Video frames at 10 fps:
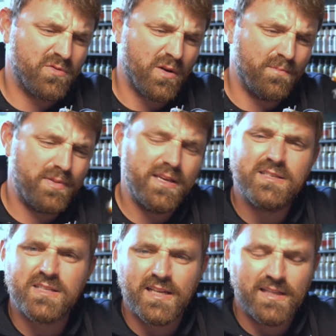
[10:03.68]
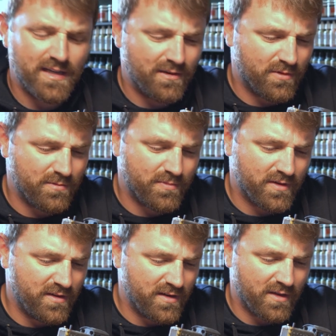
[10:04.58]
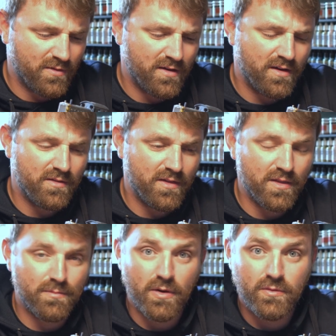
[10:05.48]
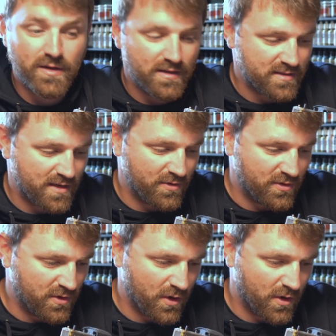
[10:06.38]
quite beastly, that one, but you know, the bogie instead of a